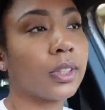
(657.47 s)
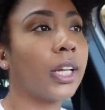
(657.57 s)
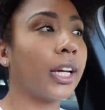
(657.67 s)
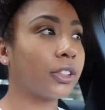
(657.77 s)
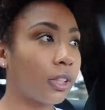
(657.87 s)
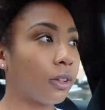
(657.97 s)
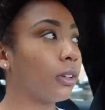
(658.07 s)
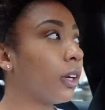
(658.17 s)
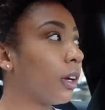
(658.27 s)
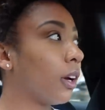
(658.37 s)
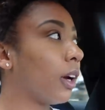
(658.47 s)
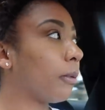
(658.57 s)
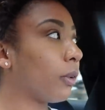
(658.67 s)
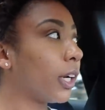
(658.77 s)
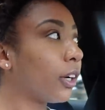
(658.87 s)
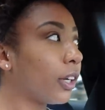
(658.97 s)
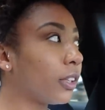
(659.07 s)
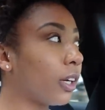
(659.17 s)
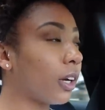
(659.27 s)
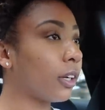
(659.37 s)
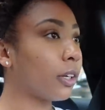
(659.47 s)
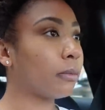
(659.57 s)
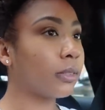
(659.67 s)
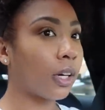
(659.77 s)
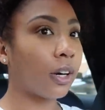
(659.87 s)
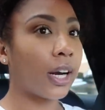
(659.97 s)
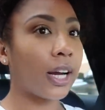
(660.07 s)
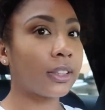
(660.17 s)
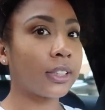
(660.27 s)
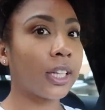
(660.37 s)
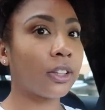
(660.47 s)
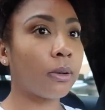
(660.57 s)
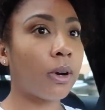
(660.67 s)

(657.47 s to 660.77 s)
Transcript: yeah, so I'm gonna go to her house to get the